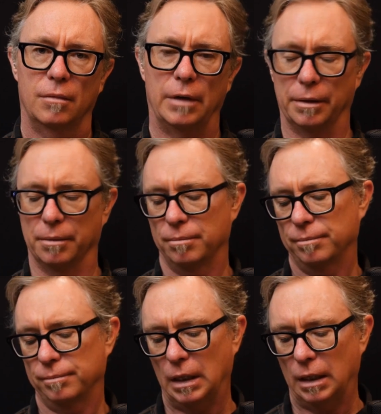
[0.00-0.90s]
Yeah.
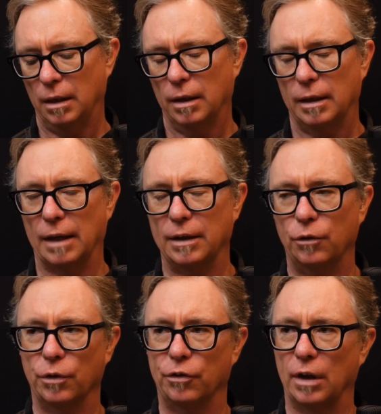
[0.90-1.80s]
Yeah.
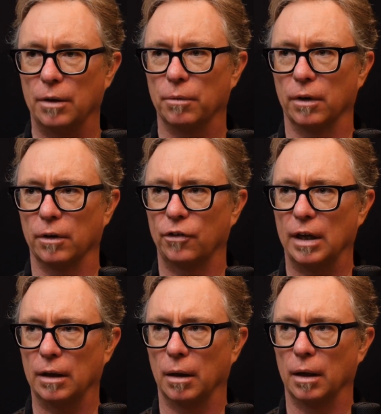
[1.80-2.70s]
Thanks for
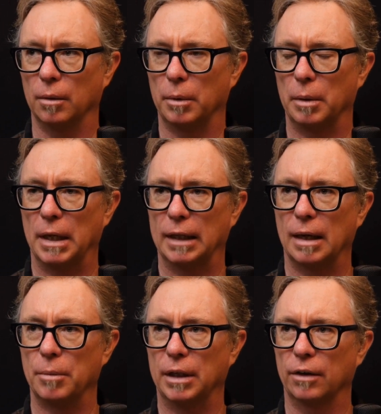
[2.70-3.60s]
saying a little bit about
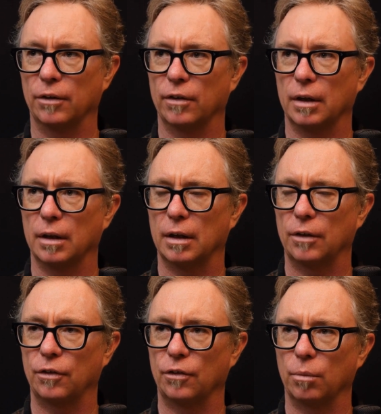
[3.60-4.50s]
that, because
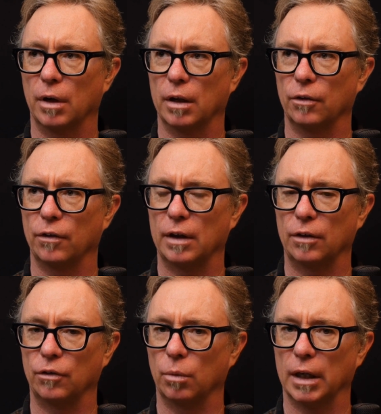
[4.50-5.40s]
this is one of those
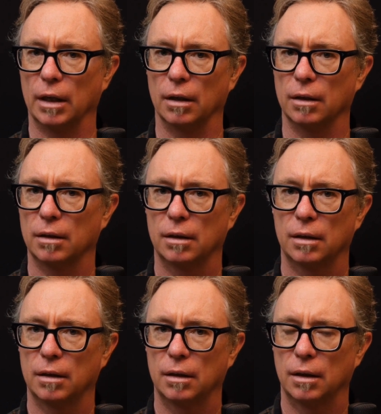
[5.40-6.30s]
things where,
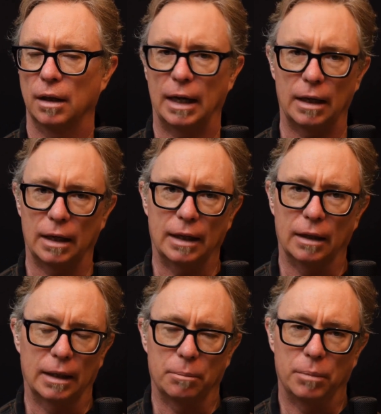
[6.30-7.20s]

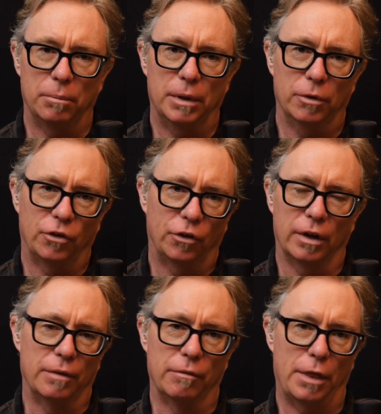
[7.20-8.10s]
again, like people just
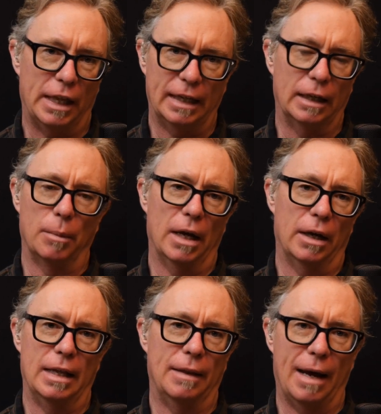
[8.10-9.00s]
aren't even thinking about
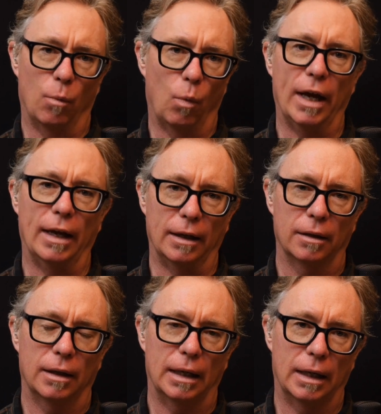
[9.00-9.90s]
it in that way.
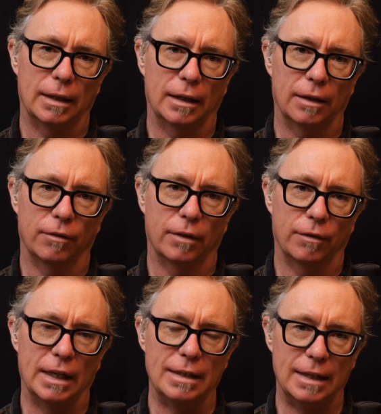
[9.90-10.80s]
And I think
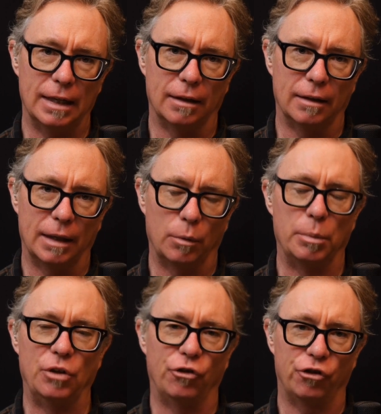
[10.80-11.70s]
if they did, they would
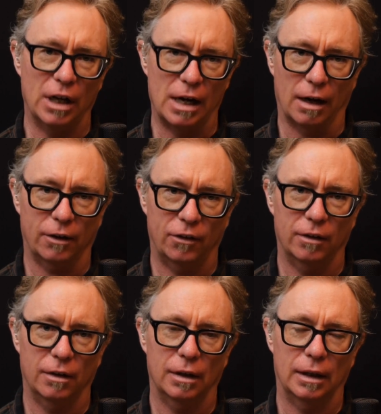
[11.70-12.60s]
be shocked
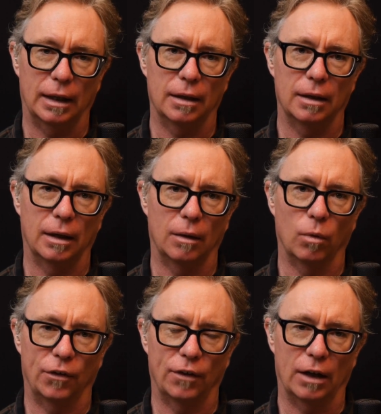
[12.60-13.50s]
at
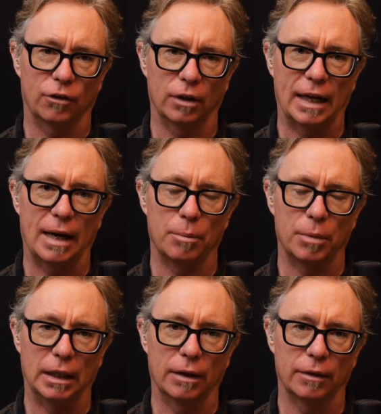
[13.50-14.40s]
what's actually
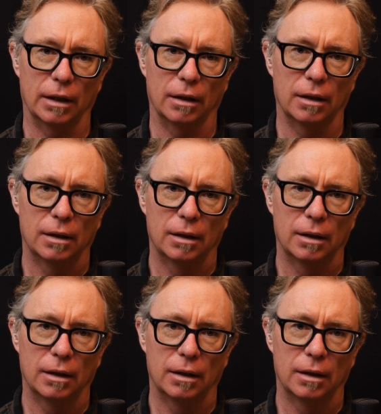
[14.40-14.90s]
happening out there.